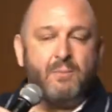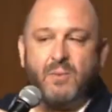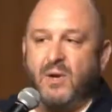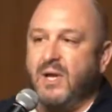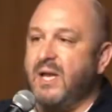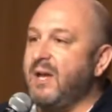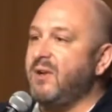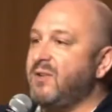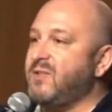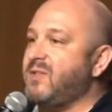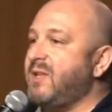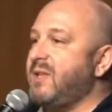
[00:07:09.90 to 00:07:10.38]

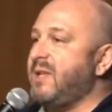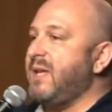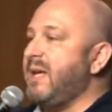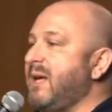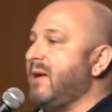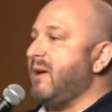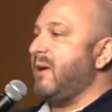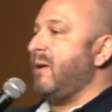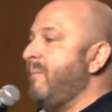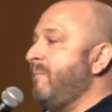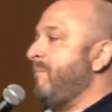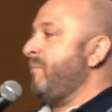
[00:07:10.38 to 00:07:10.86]
but here's the
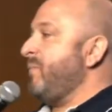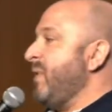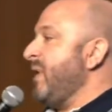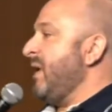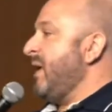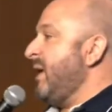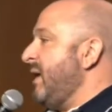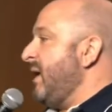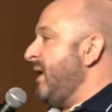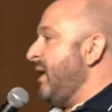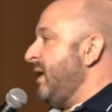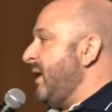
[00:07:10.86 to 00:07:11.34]
deal.
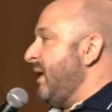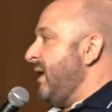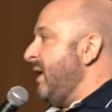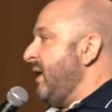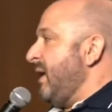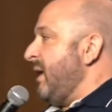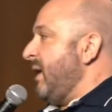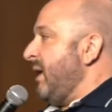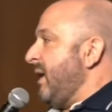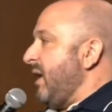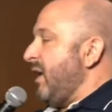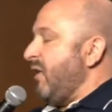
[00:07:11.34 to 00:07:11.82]

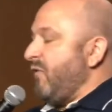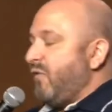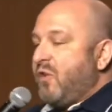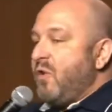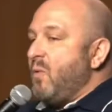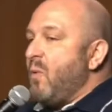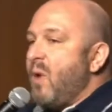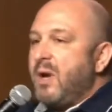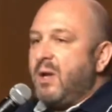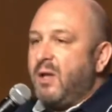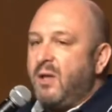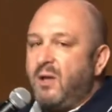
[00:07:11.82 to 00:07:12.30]
If
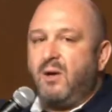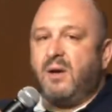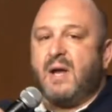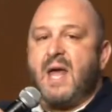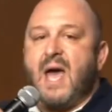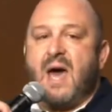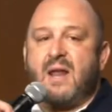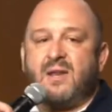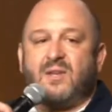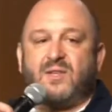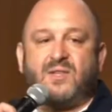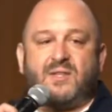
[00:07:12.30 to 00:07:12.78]
you want to learn
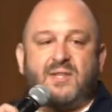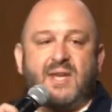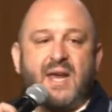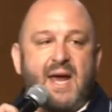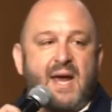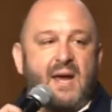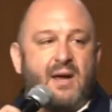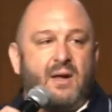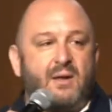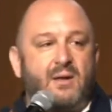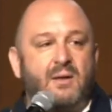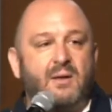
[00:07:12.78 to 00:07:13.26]
how to
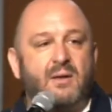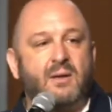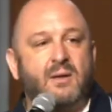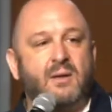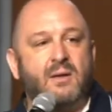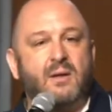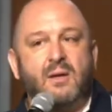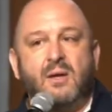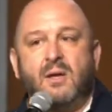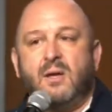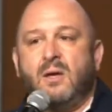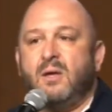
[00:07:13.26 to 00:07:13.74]
sail,
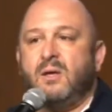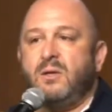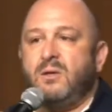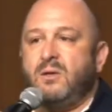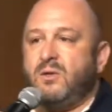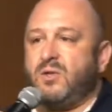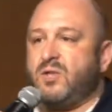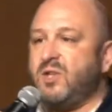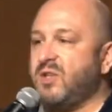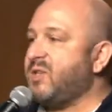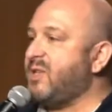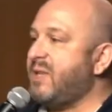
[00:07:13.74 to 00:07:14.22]

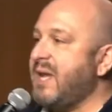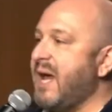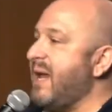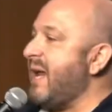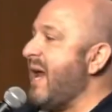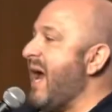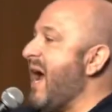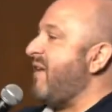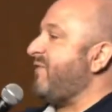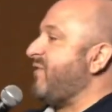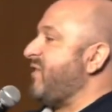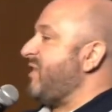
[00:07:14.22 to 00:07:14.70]
you just
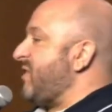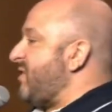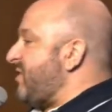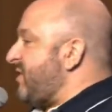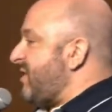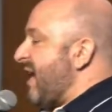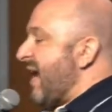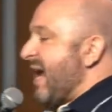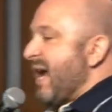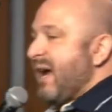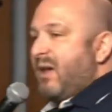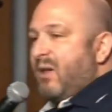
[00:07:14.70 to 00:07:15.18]
don't have to
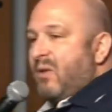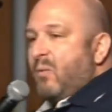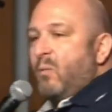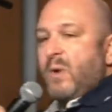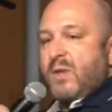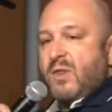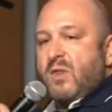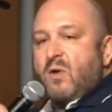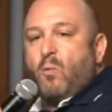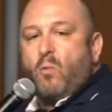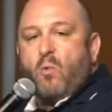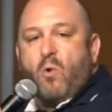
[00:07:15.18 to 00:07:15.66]
sail
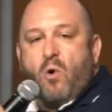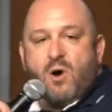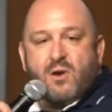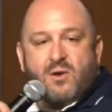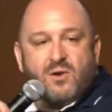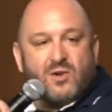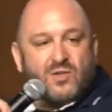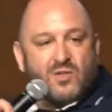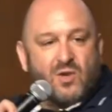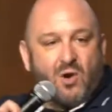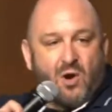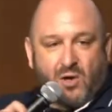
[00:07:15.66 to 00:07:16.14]
when the
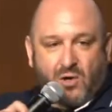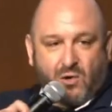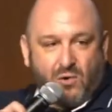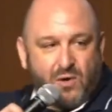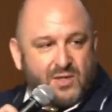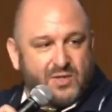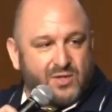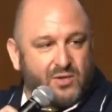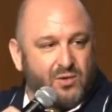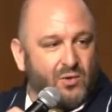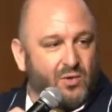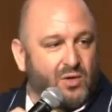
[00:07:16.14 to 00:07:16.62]
waters are
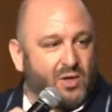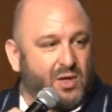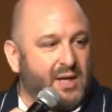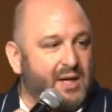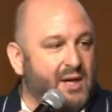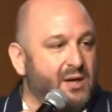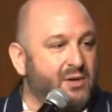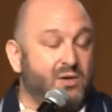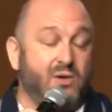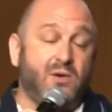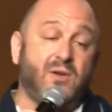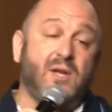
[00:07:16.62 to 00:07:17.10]
crystal
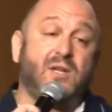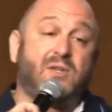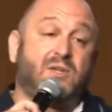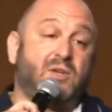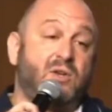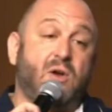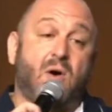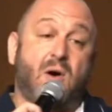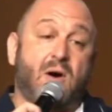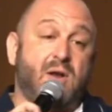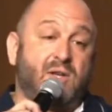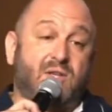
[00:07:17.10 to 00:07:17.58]
clear. You need
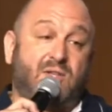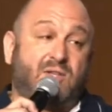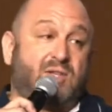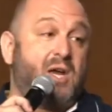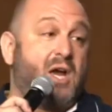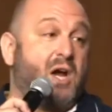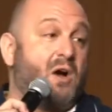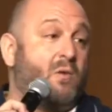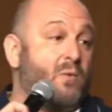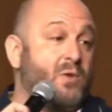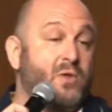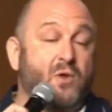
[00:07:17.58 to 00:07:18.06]
to know how to
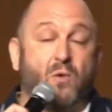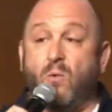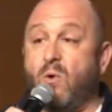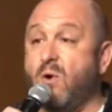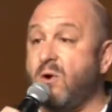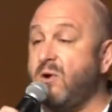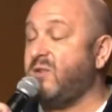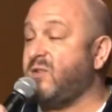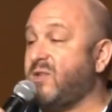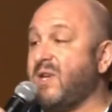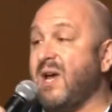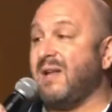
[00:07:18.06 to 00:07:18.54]
sail when the
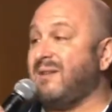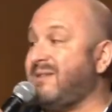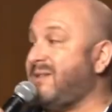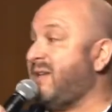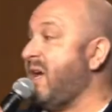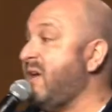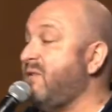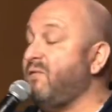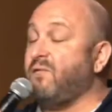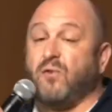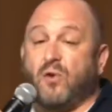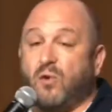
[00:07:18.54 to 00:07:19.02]
water's got
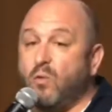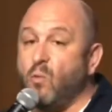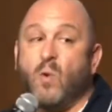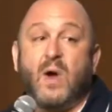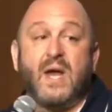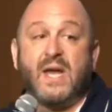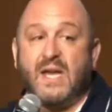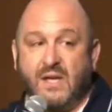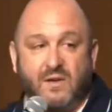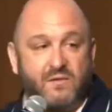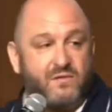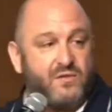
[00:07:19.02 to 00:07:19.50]
10-foot
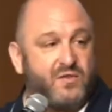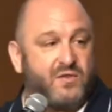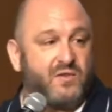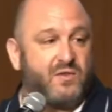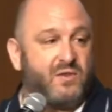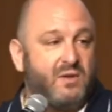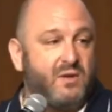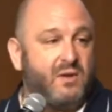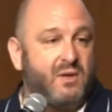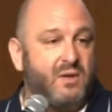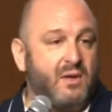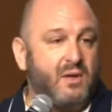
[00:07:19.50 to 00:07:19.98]

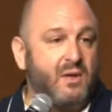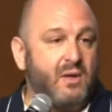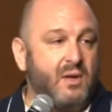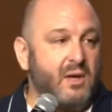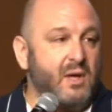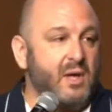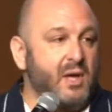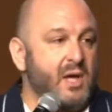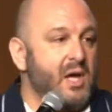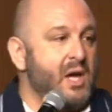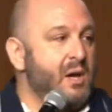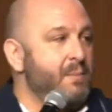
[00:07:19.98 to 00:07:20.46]
waves.
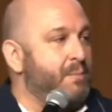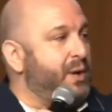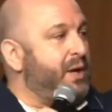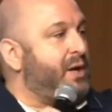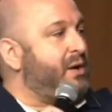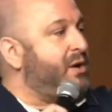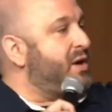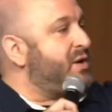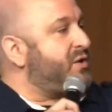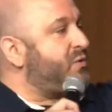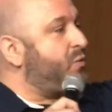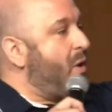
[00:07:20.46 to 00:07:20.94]

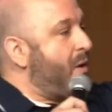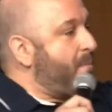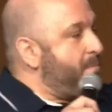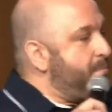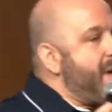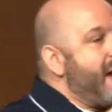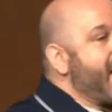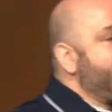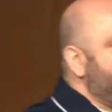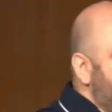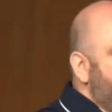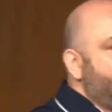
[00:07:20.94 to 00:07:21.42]
Because what
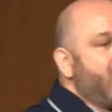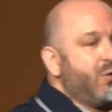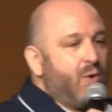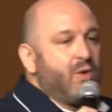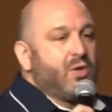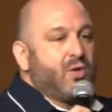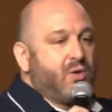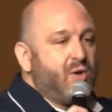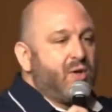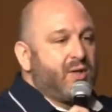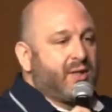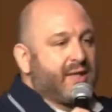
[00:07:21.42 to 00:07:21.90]
makes
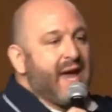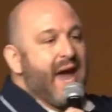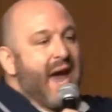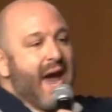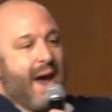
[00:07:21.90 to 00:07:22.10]
you a good